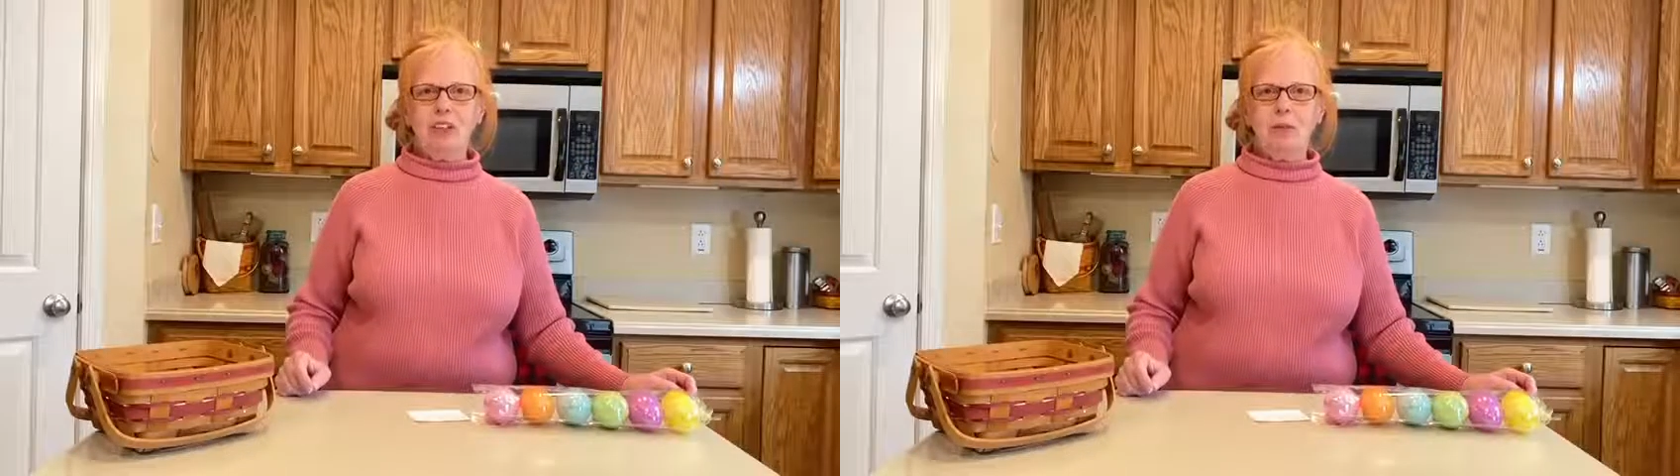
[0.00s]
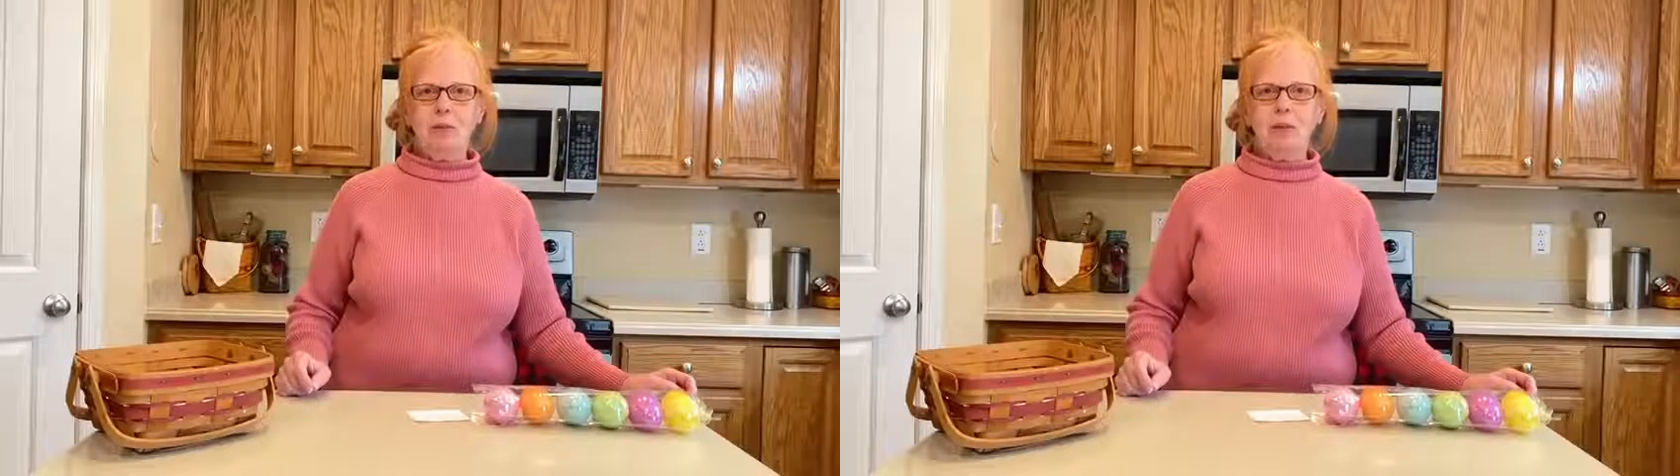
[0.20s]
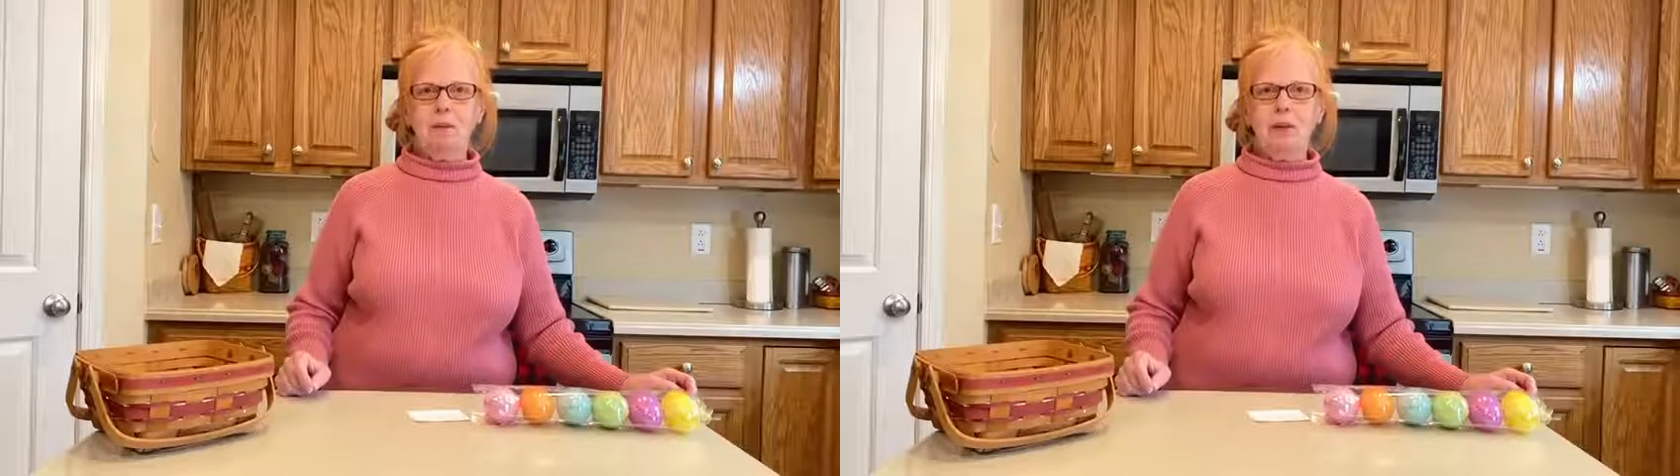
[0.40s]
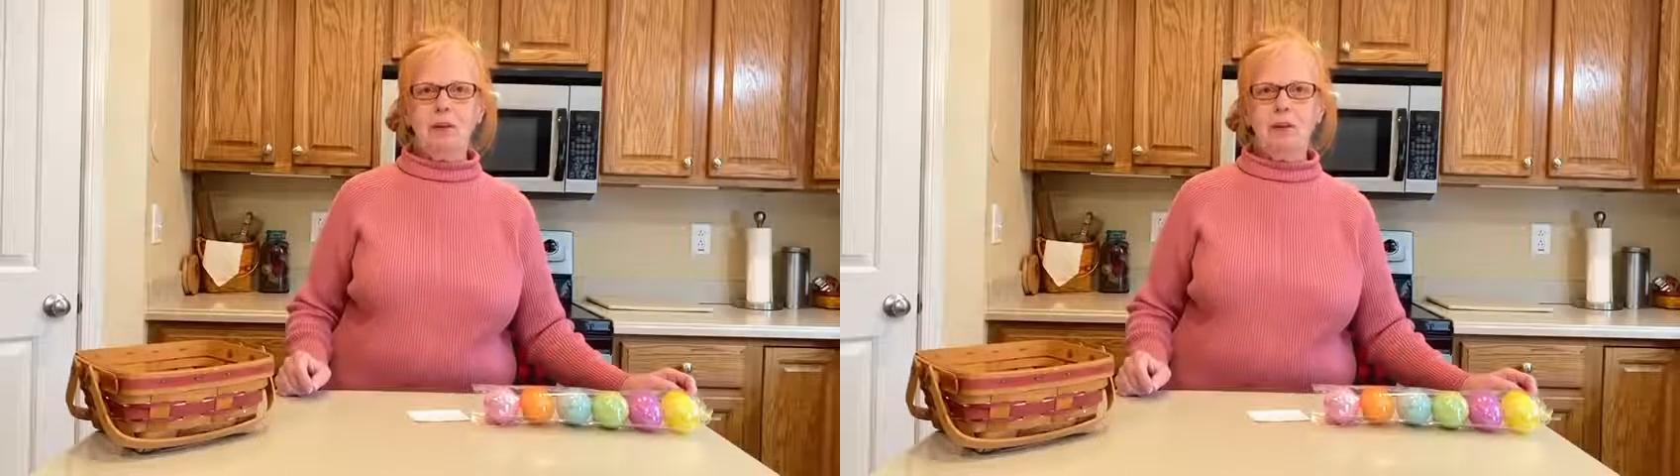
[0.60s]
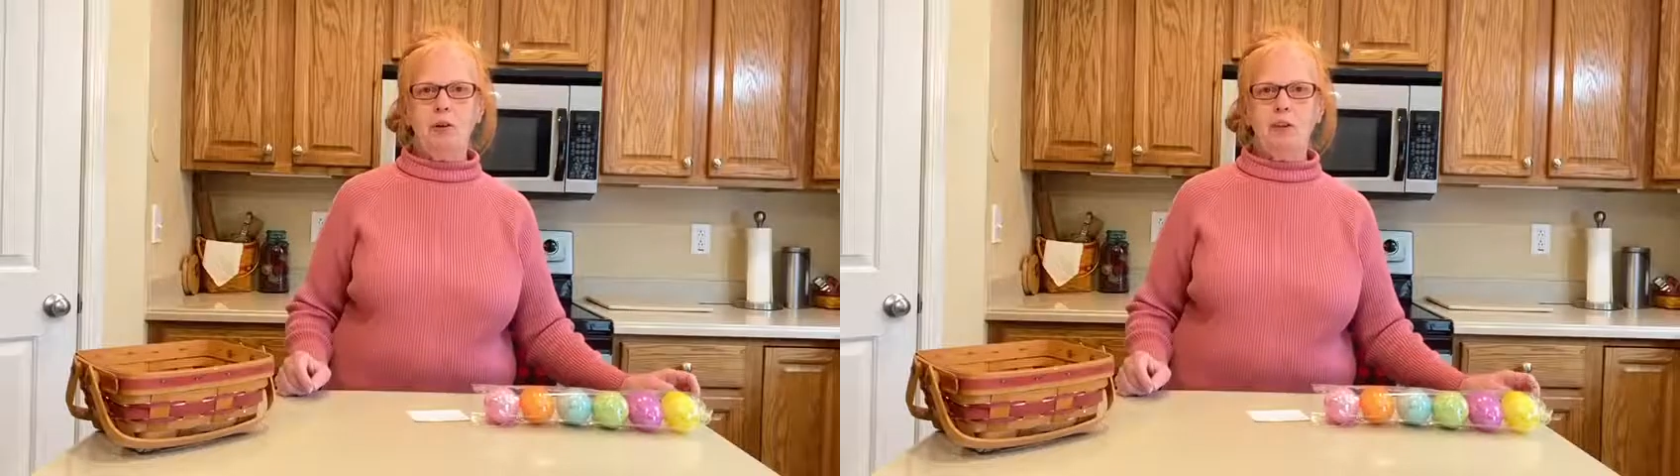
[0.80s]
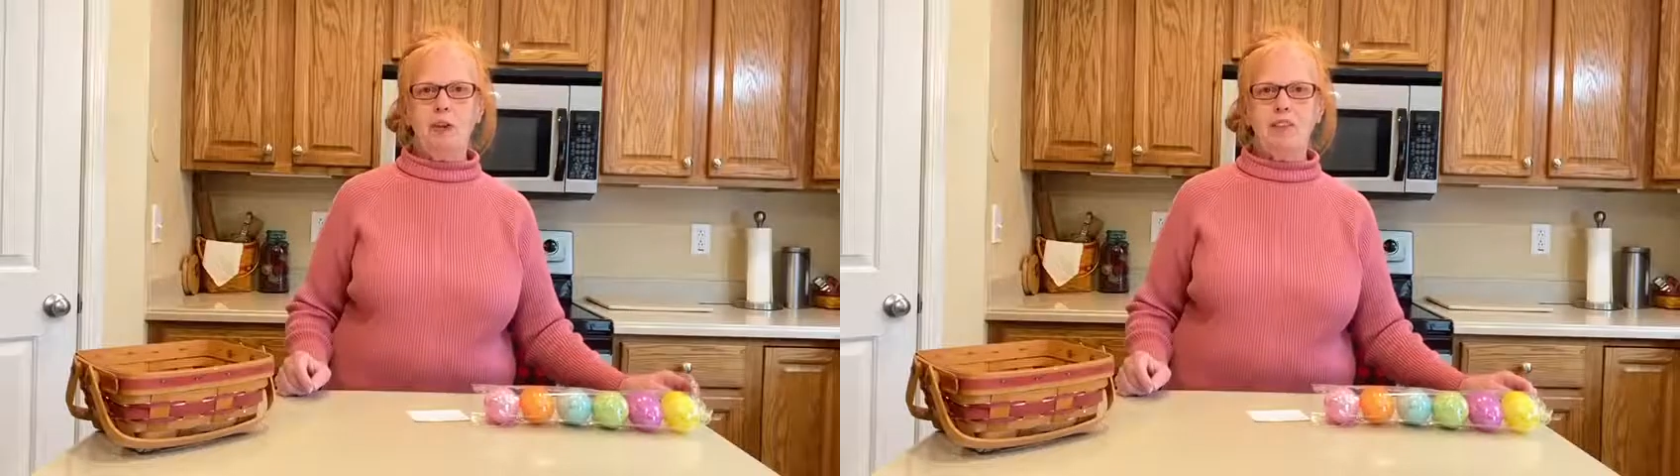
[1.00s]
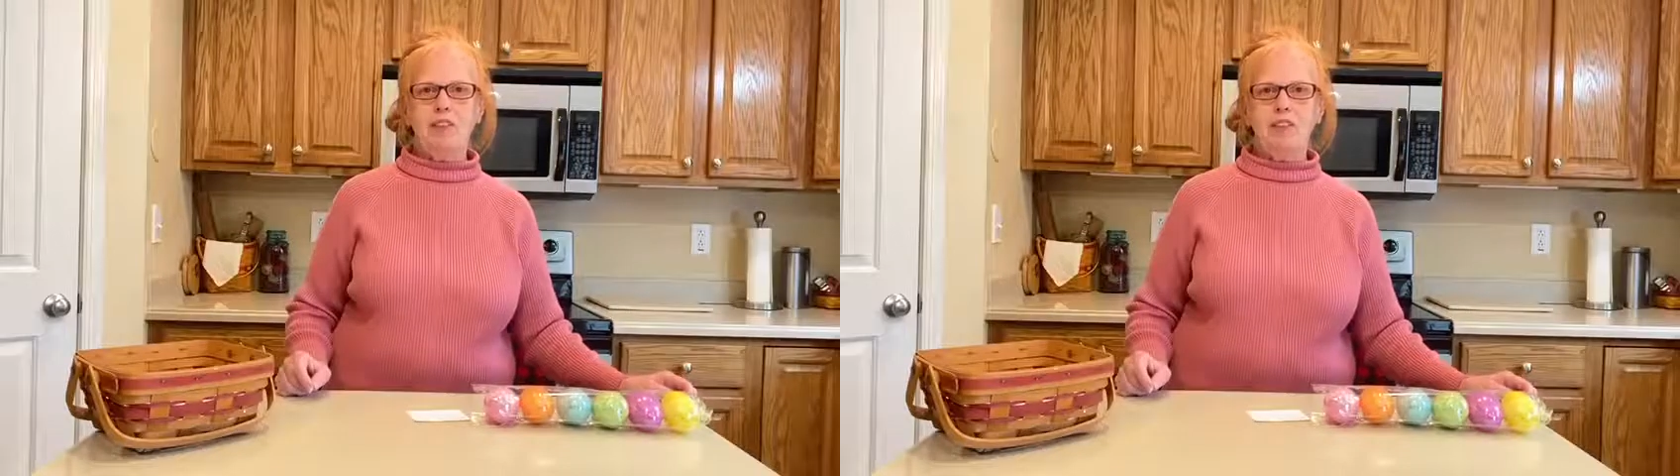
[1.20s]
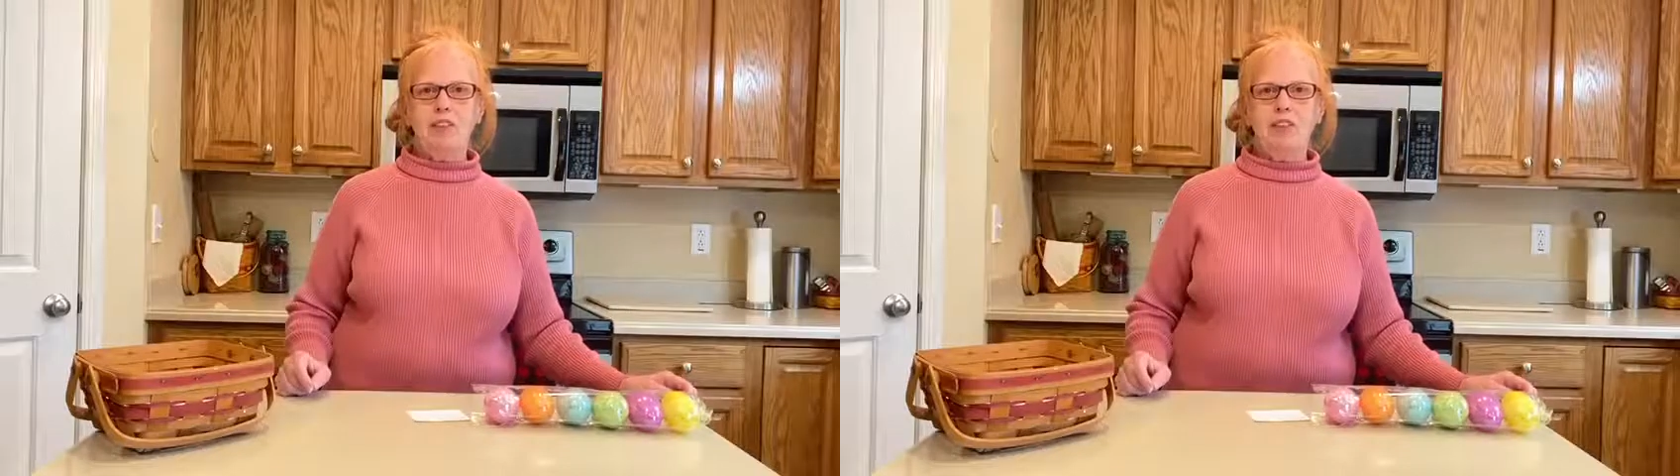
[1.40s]
and I'm going to bring a little
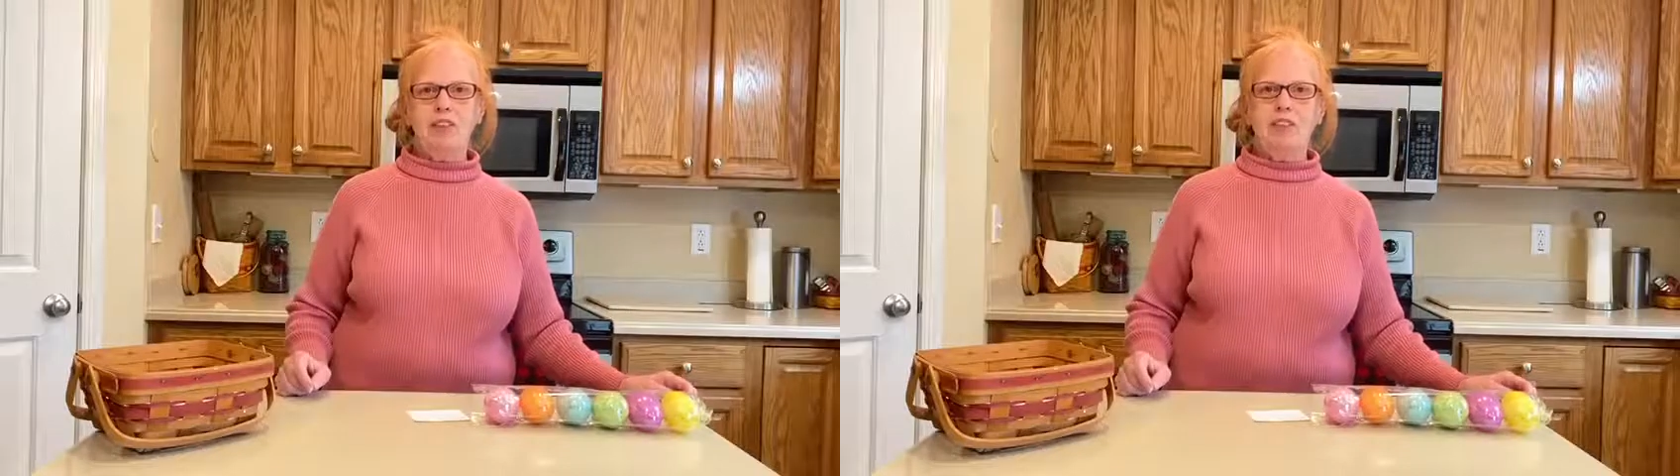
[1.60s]
message